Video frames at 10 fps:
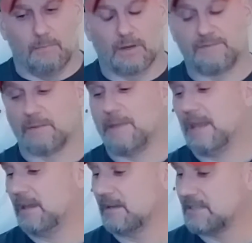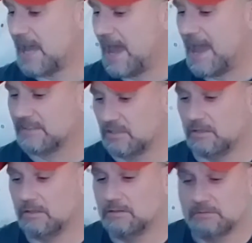but if you're making a
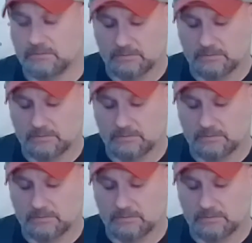tactical,